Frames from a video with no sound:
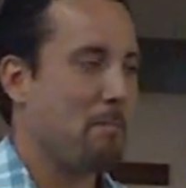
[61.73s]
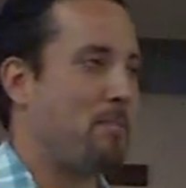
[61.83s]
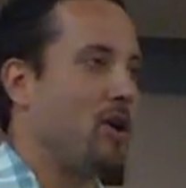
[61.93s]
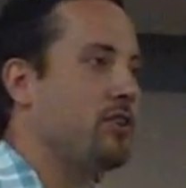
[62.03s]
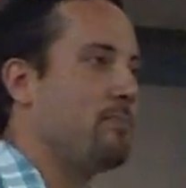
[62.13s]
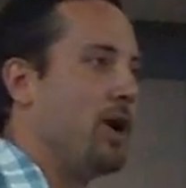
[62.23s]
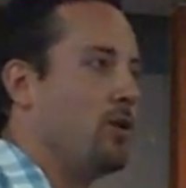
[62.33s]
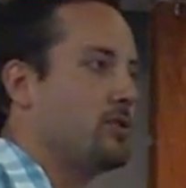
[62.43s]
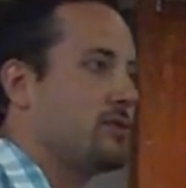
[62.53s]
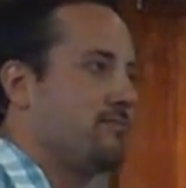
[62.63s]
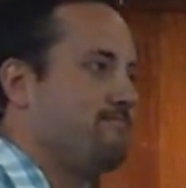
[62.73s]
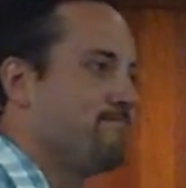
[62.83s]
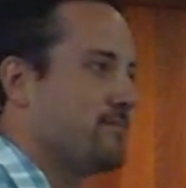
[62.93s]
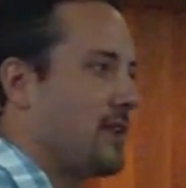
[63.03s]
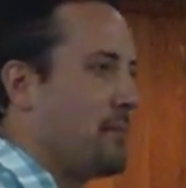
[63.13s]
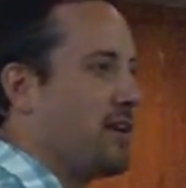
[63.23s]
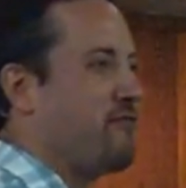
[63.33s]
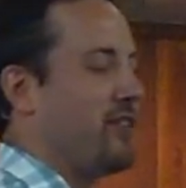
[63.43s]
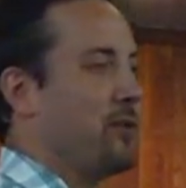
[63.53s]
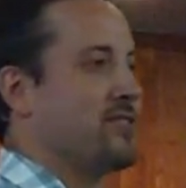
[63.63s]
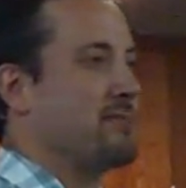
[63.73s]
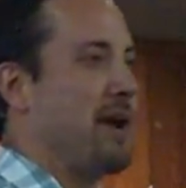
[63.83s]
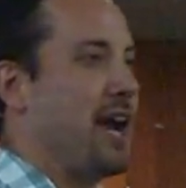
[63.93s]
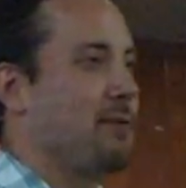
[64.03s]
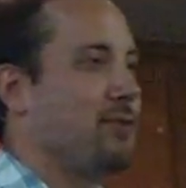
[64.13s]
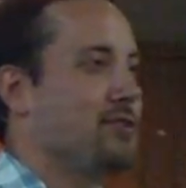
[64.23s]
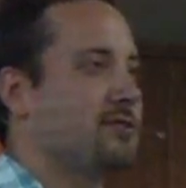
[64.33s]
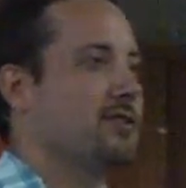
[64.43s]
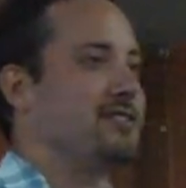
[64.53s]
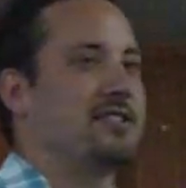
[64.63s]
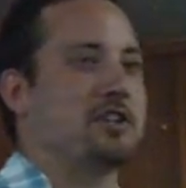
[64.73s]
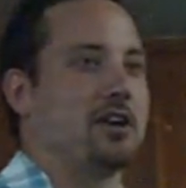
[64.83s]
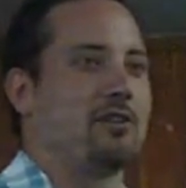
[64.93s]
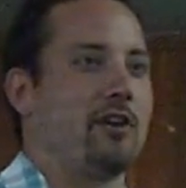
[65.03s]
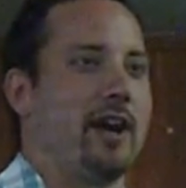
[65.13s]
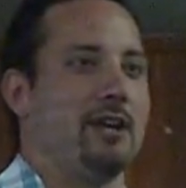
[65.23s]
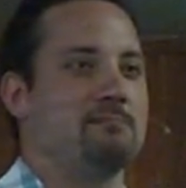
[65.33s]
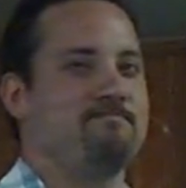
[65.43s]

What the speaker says: Build a boat. I'm going to fill it with some animals because it's going to rain.